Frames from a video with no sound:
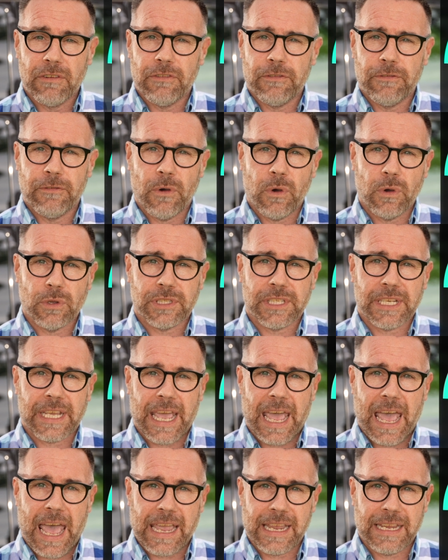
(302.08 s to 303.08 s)

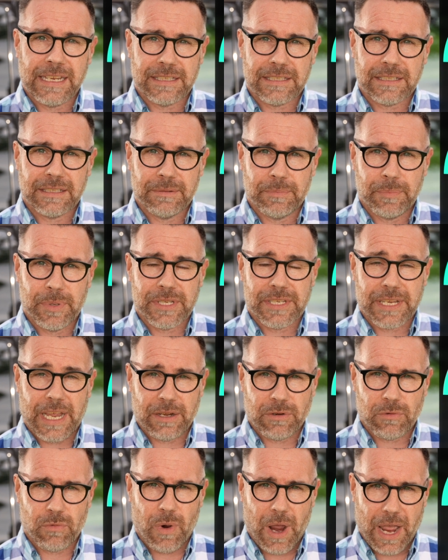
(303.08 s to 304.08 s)

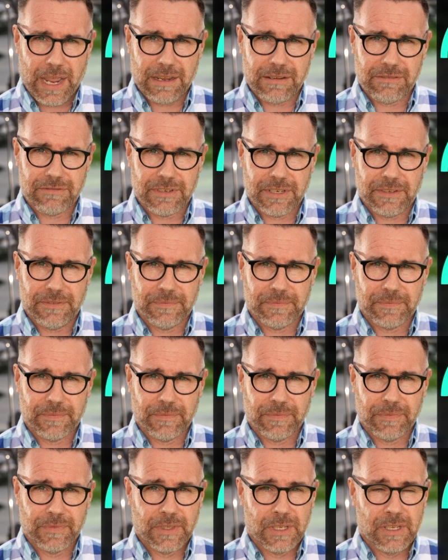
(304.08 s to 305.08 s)
48% waved,
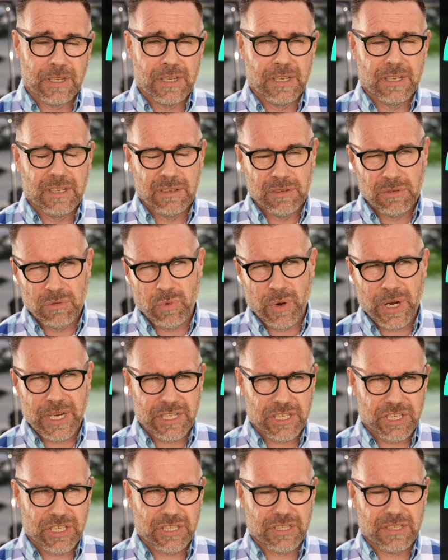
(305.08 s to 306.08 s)

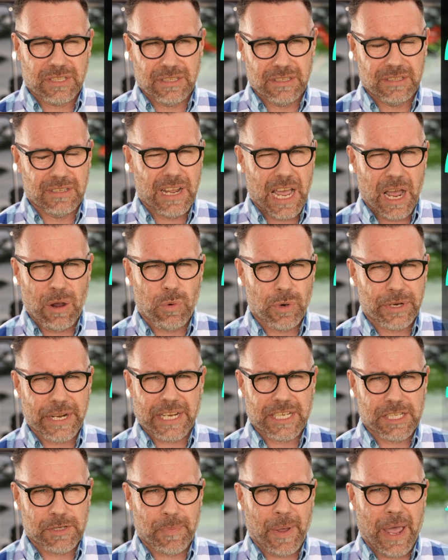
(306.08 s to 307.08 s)
which I would
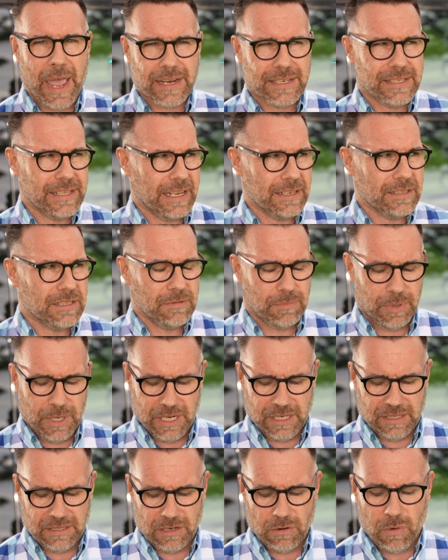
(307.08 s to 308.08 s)
expect that to
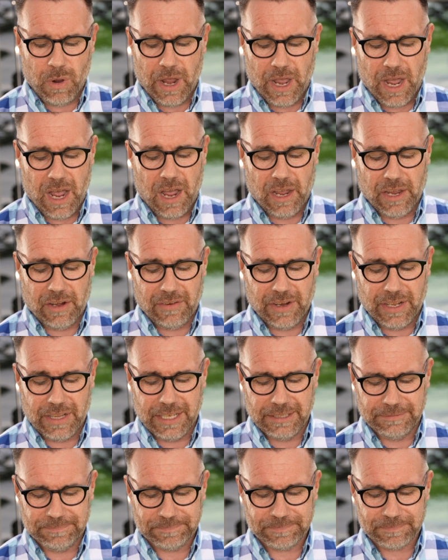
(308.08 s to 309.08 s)
be quite high,
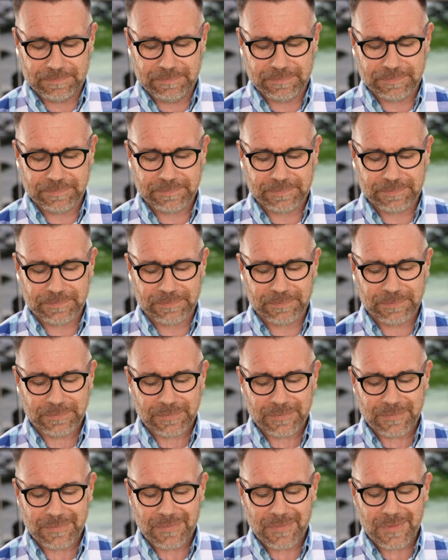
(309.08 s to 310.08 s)
really.
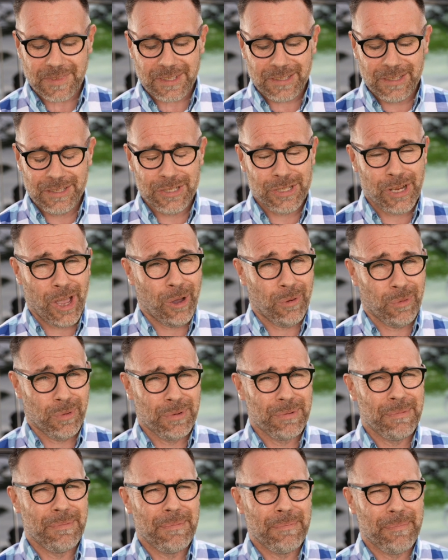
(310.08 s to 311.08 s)
So,
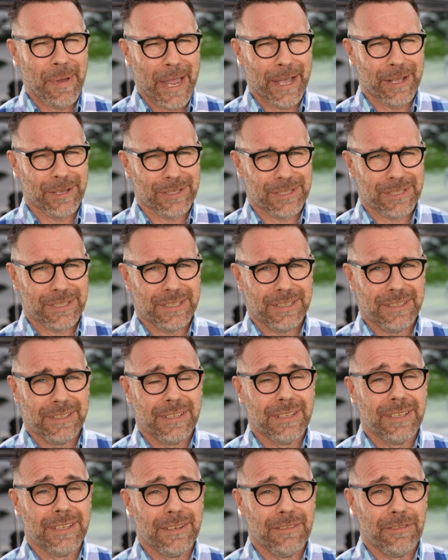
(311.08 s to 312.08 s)
males,
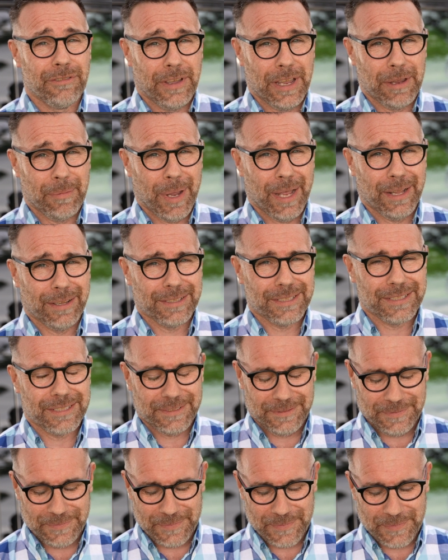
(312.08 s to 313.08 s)
females.
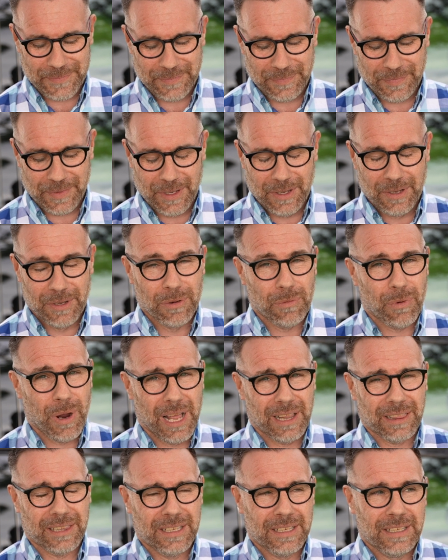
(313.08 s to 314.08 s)

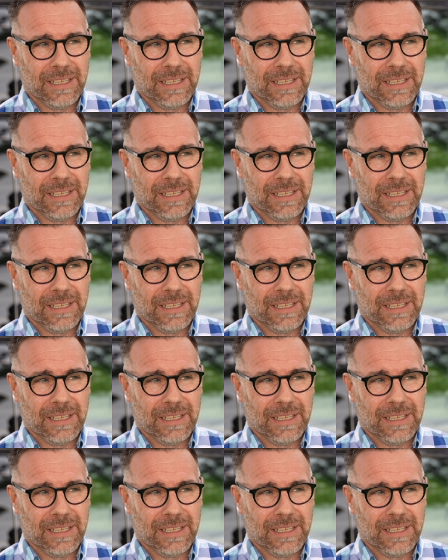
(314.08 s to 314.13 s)
Well,